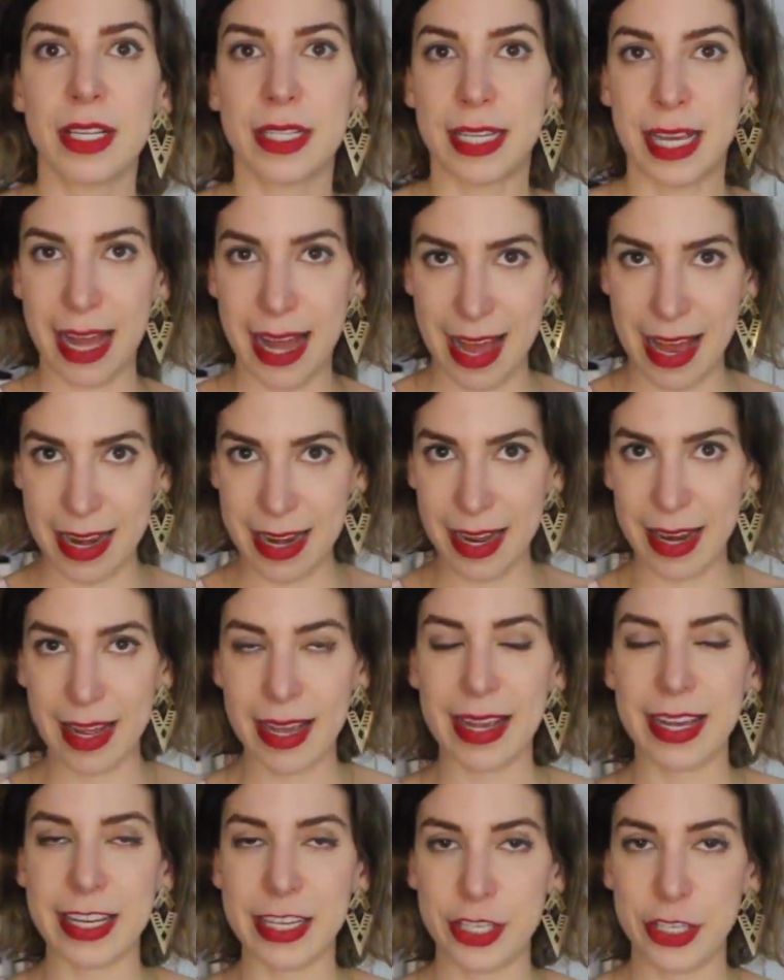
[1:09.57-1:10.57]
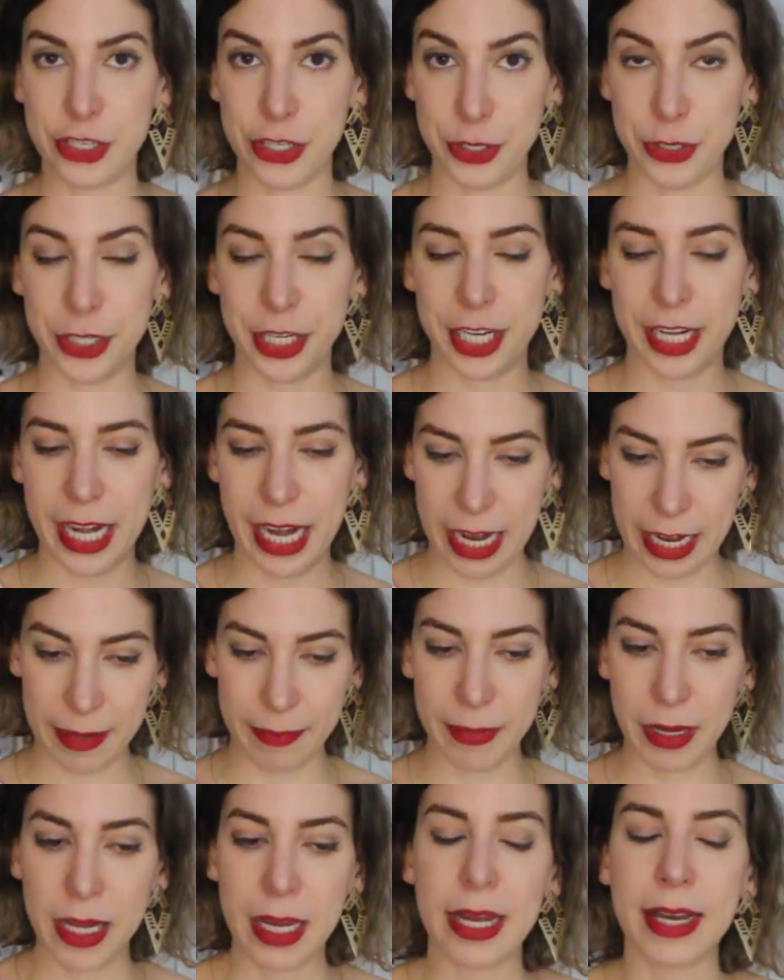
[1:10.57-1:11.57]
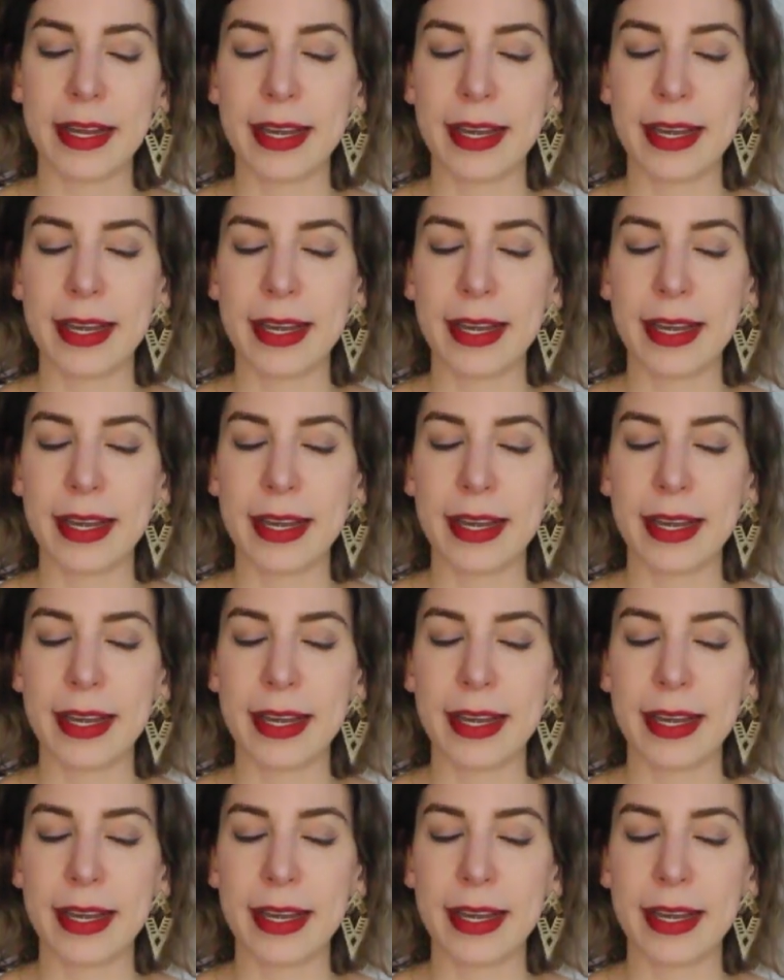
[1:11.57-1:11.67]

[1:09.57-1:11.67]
to edit is your name.